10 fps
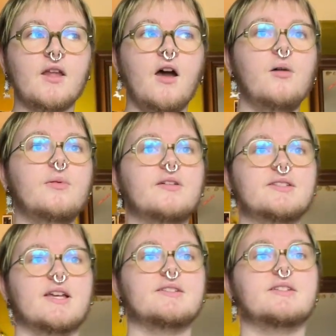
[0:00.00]

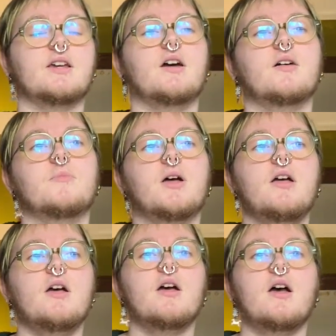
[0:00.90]
Obsessed.
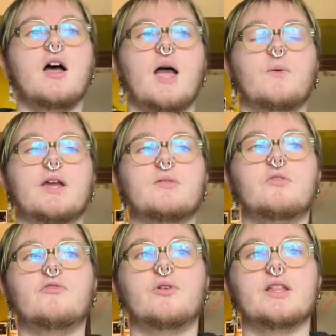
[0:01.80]
I went in
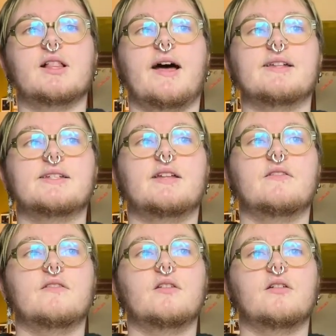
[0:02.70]
before the class
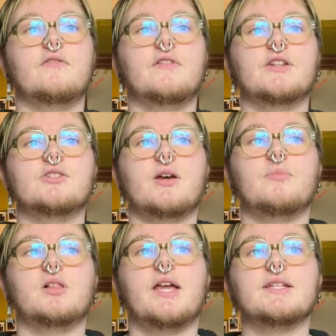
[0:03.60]
and finished up
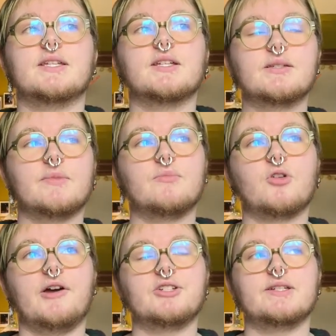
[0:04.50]
glazing some of the
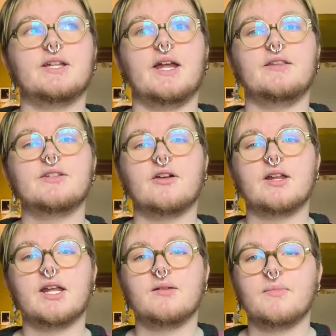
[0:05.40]
projects that I had
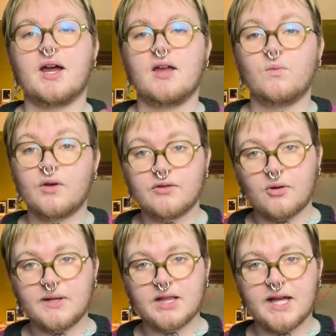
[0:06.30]
started in my wheel
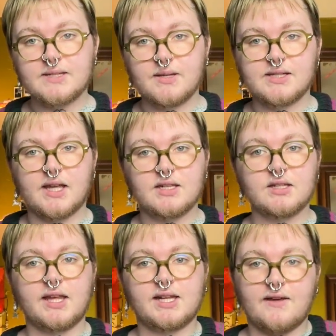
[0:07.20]
throwing class because I'd
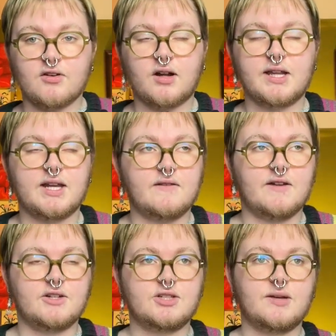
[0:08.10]
like never gone in and
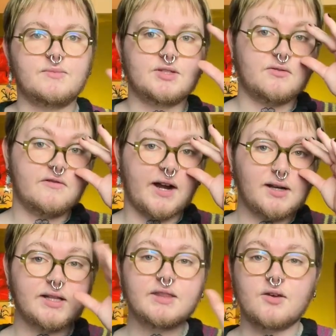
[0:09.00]
finished them. So
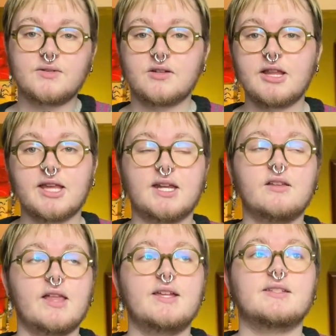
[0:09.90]
finally those are like getting
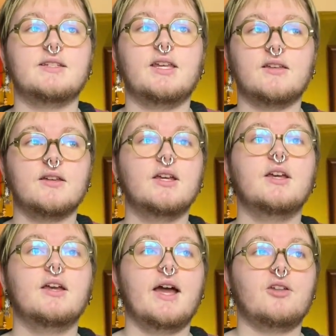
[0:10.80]
glazed and like
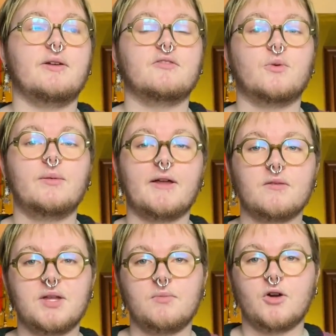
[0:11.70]
I don't have to worry about
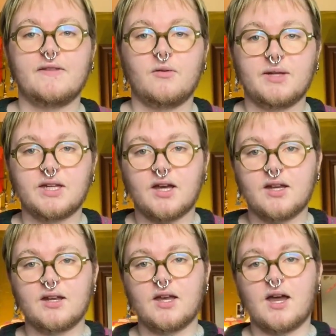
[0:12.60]
them anymore. They'll be
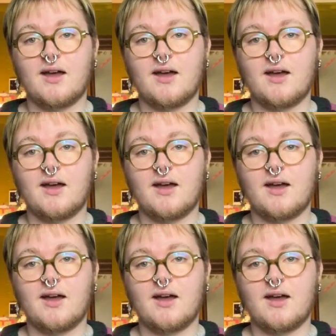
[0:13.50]
done.